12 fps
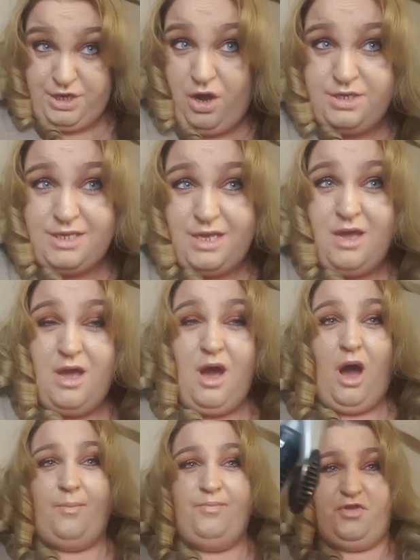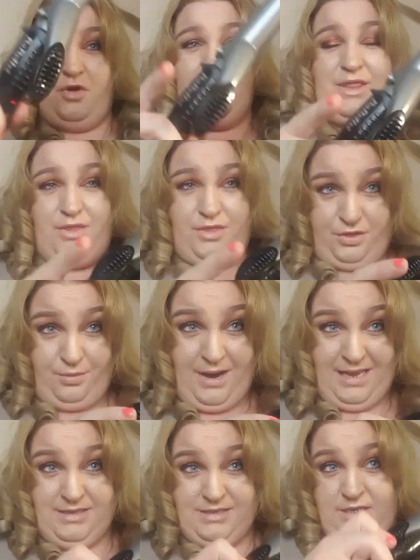Tonight, I'm doing
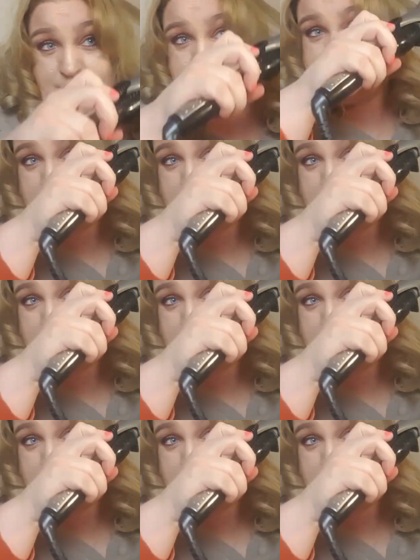3. So